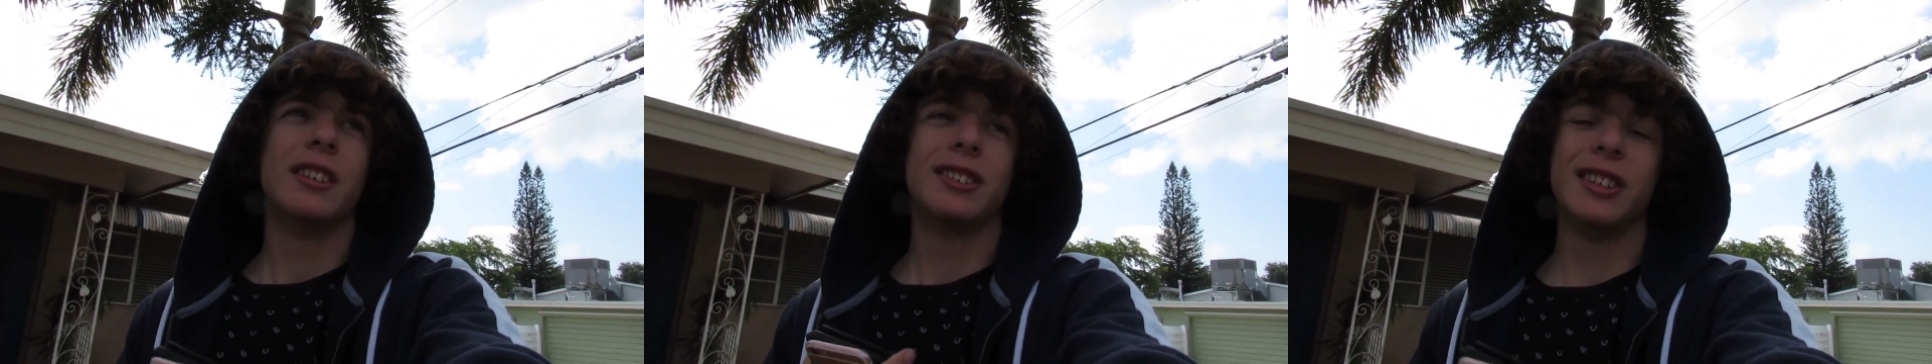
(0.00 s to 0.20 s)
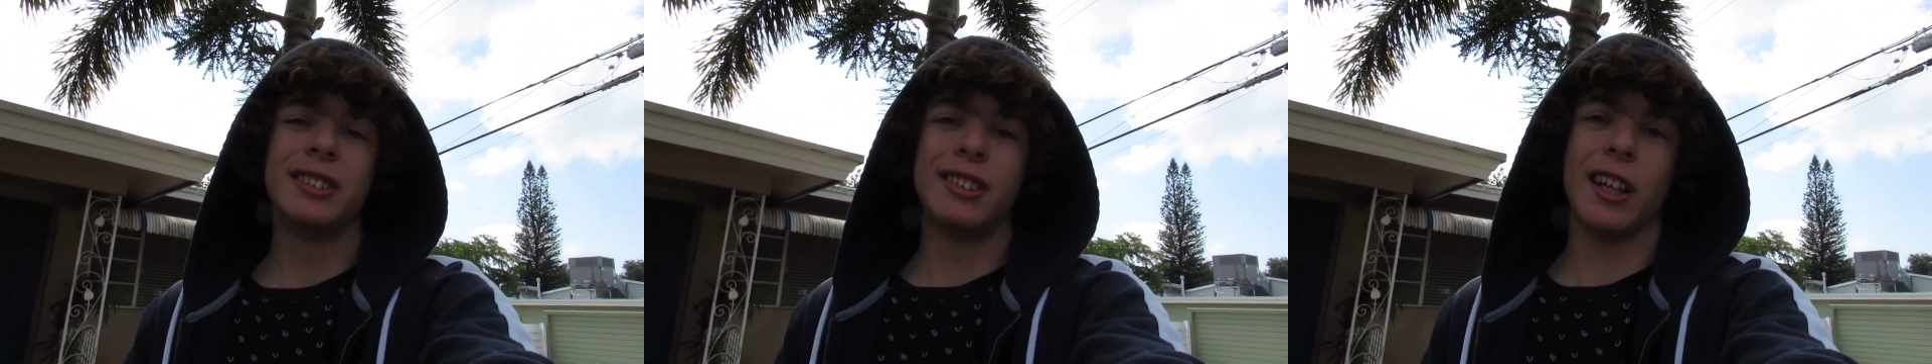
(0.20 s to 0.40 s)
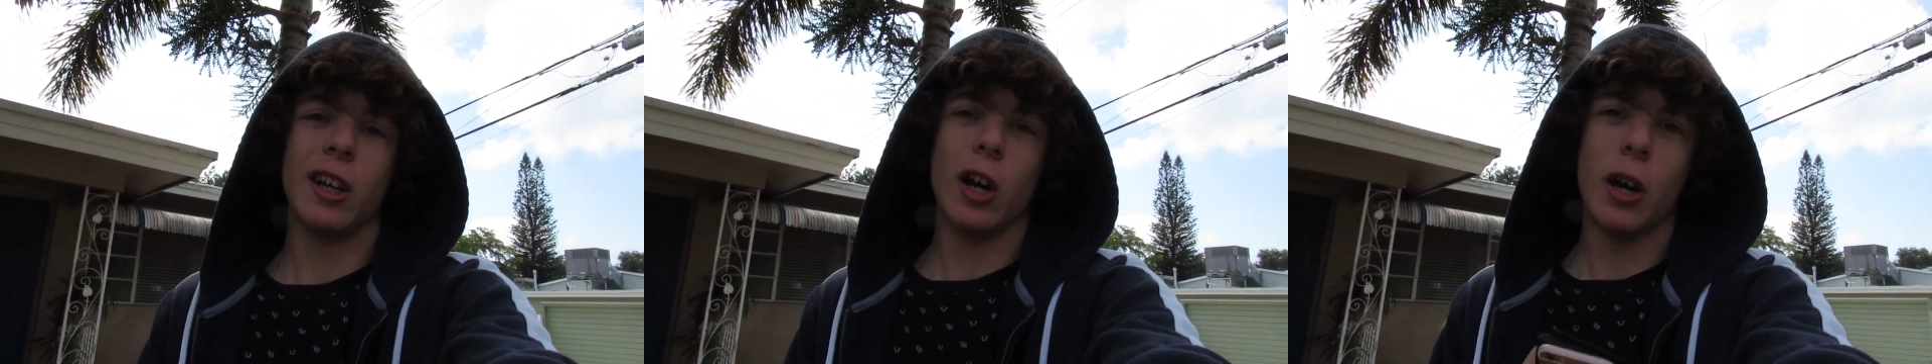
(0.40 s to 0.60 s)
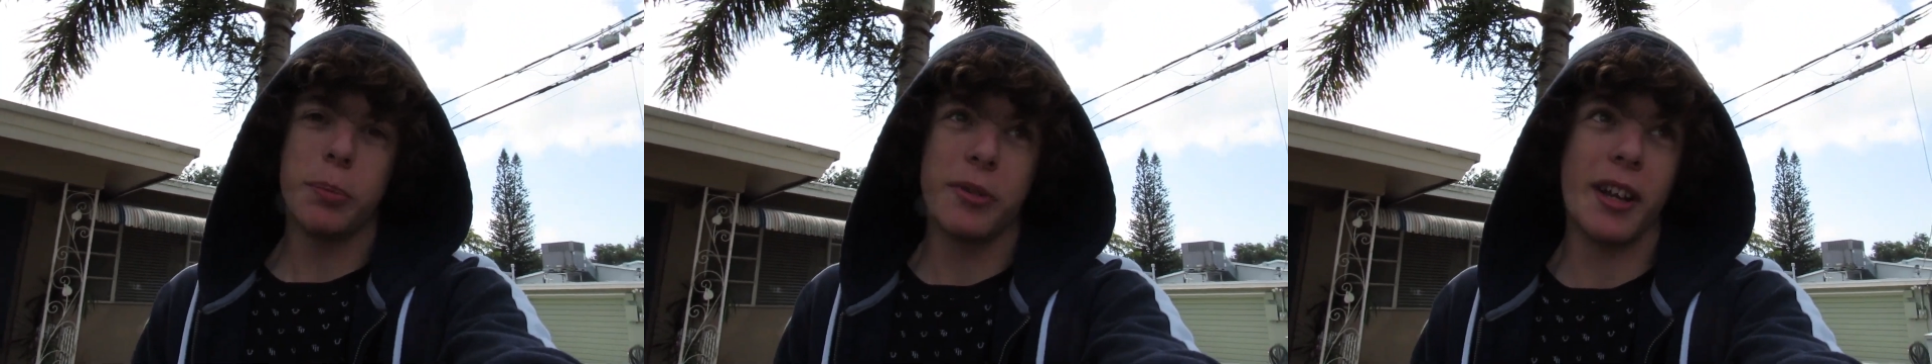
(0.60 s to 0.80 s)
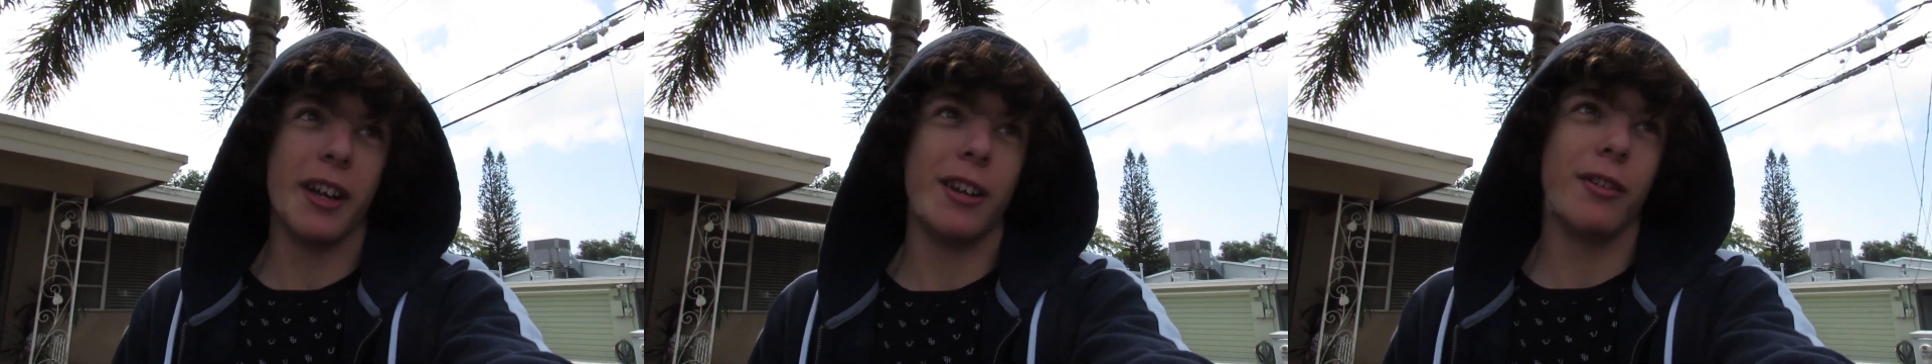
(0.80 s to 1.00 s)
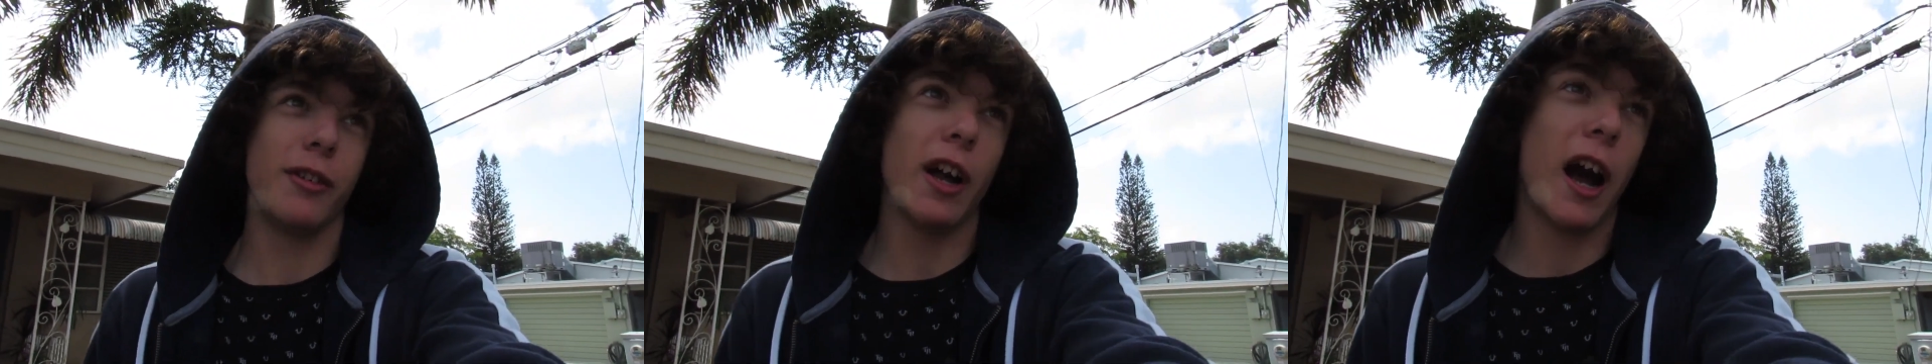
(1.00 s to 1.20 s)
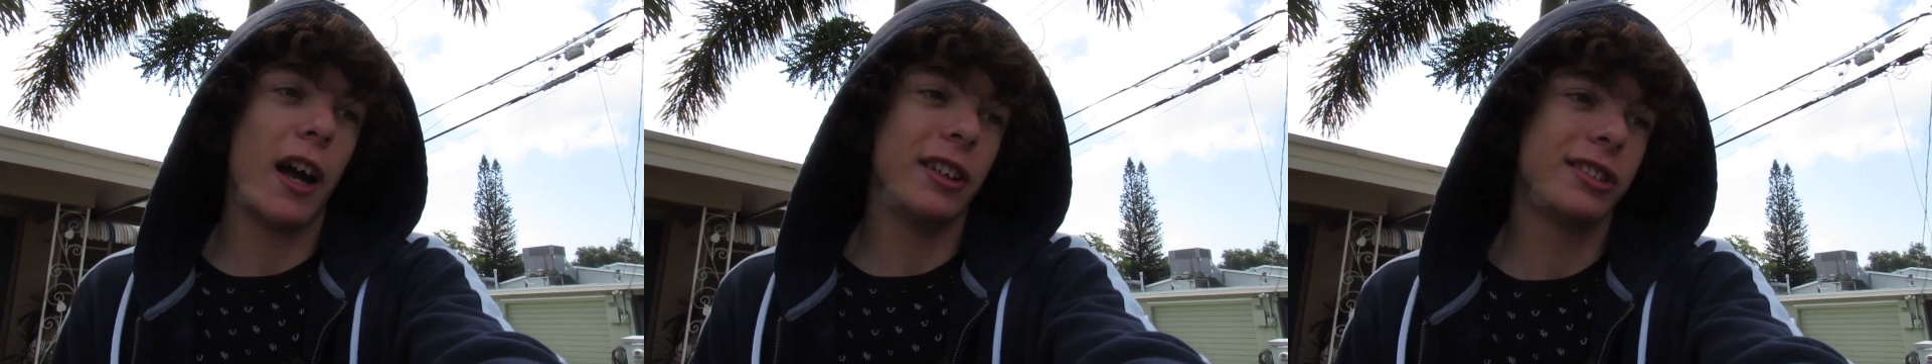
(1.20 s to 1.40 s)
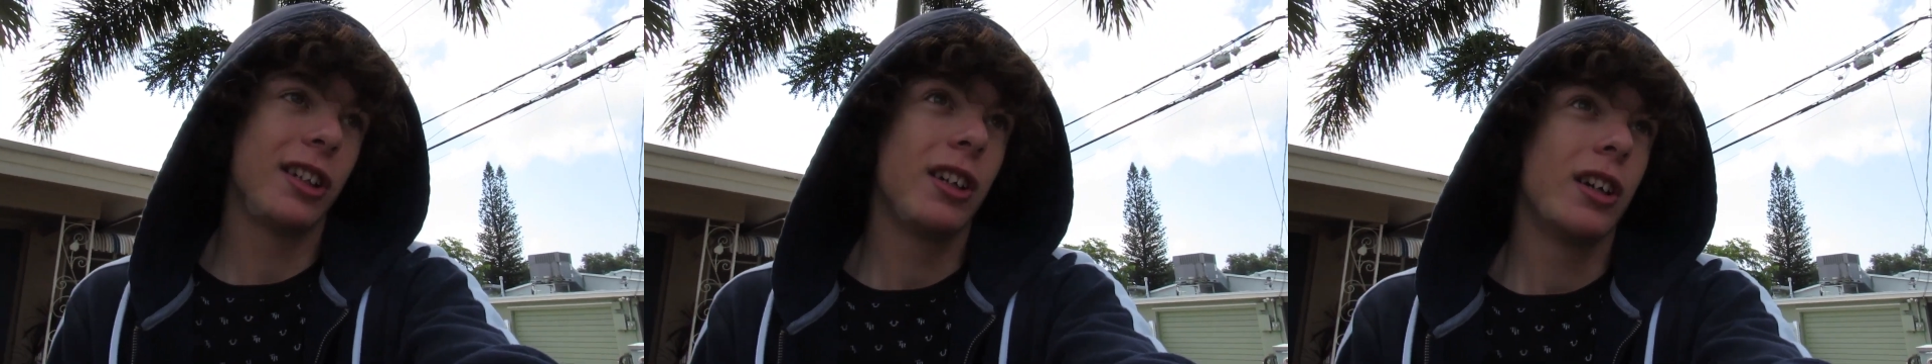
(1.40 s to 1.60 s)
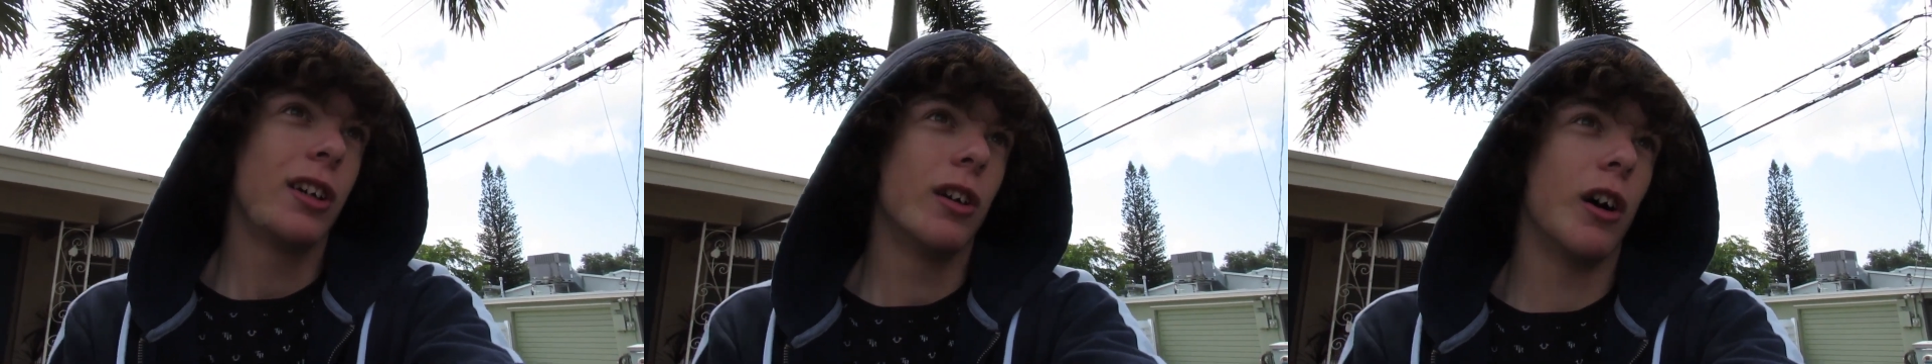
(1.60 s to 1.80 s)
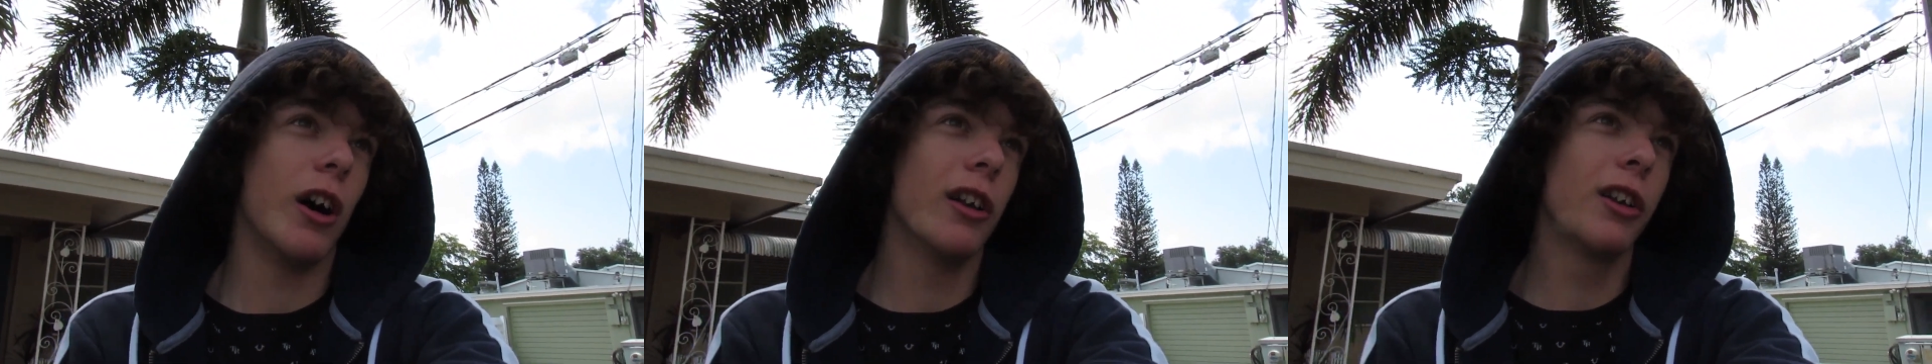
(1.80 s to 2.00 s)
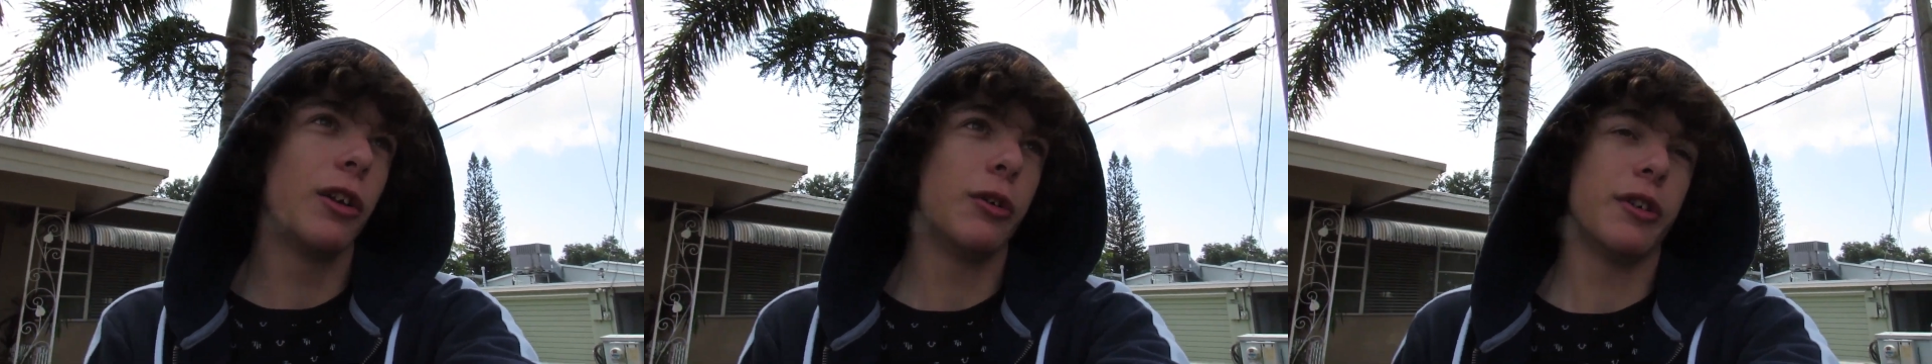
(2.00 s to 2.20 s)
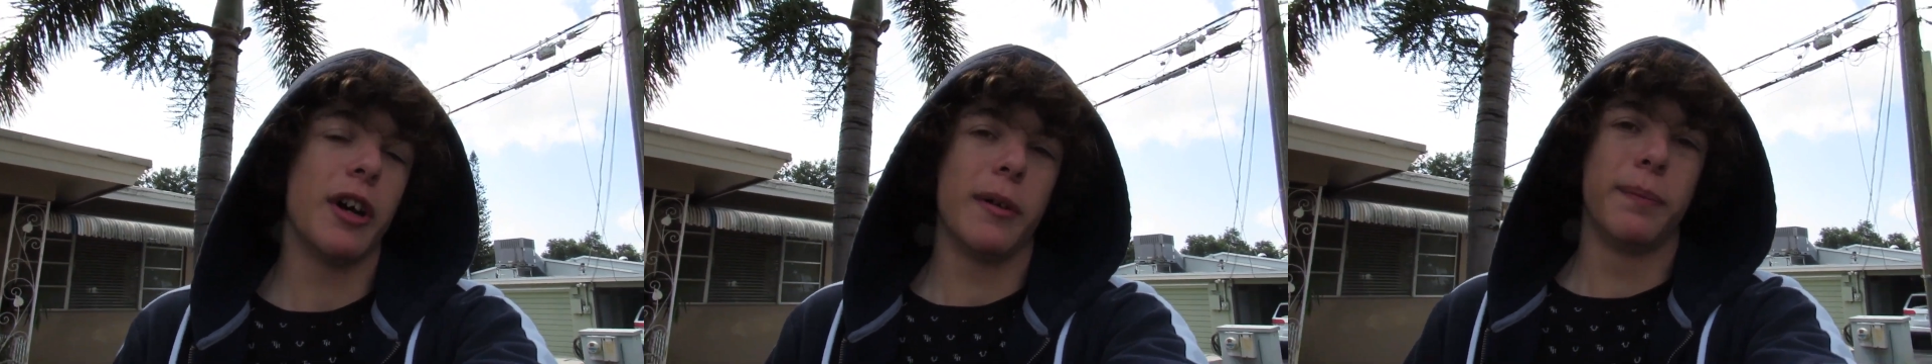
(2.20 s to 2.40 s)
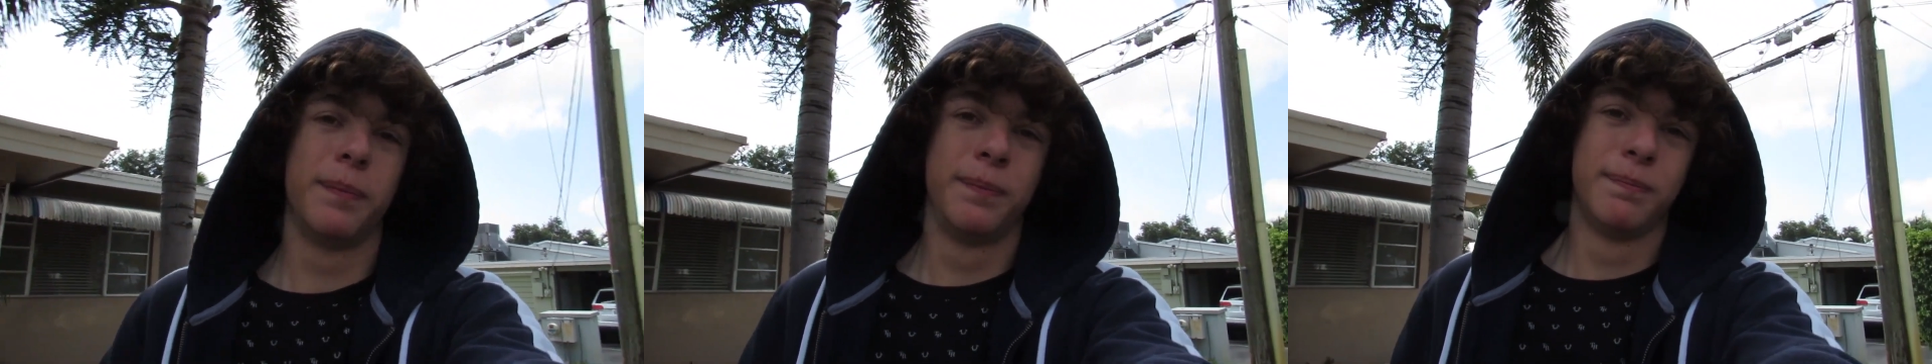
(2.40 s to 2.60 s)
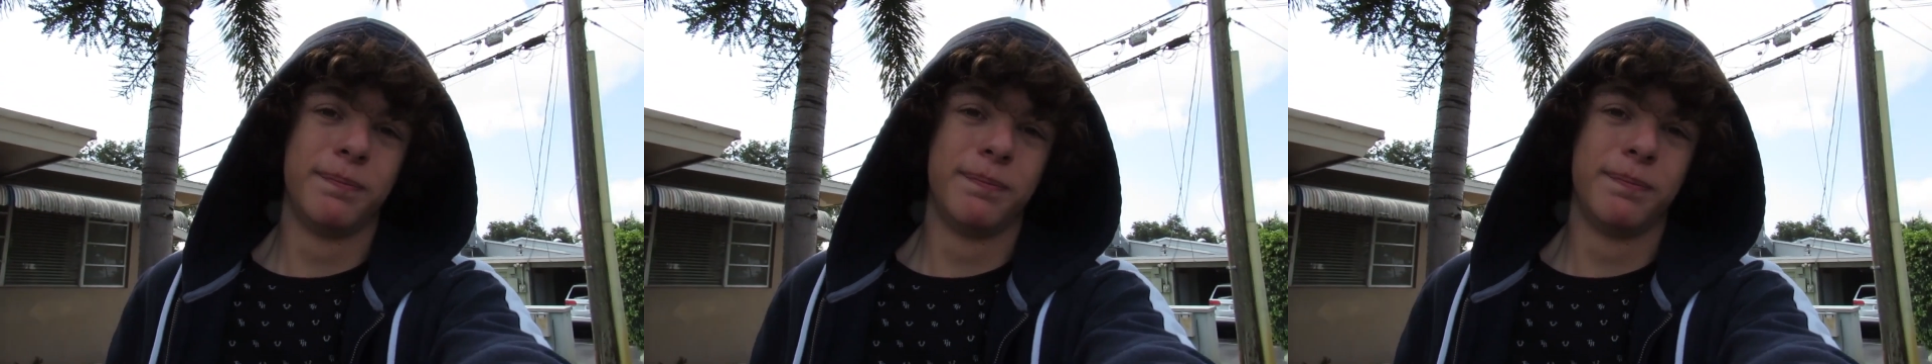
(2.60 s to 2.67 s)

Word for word: since I updated you guys on Luna.